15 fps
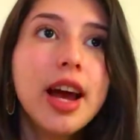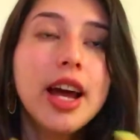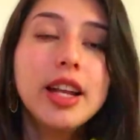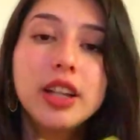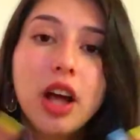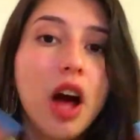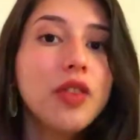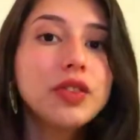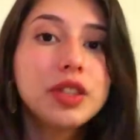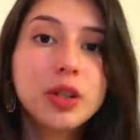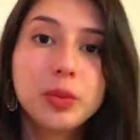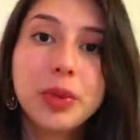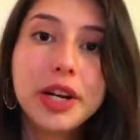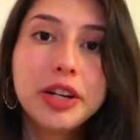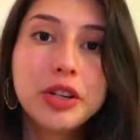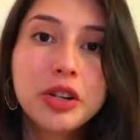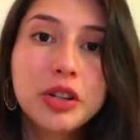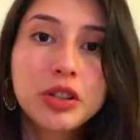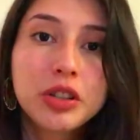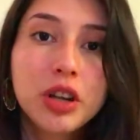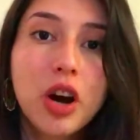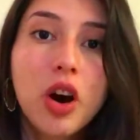and
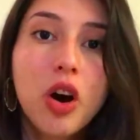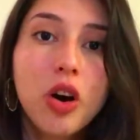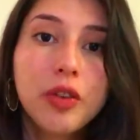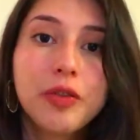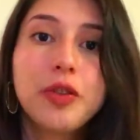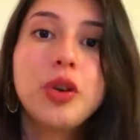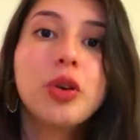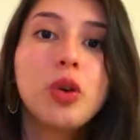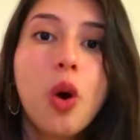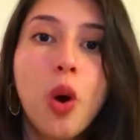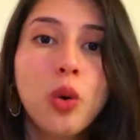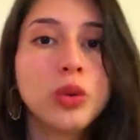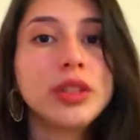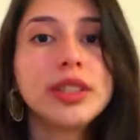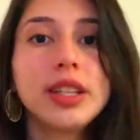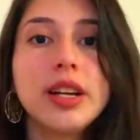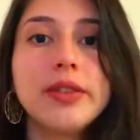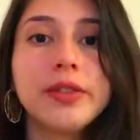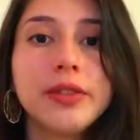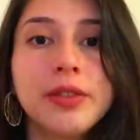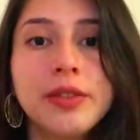observations of your own self.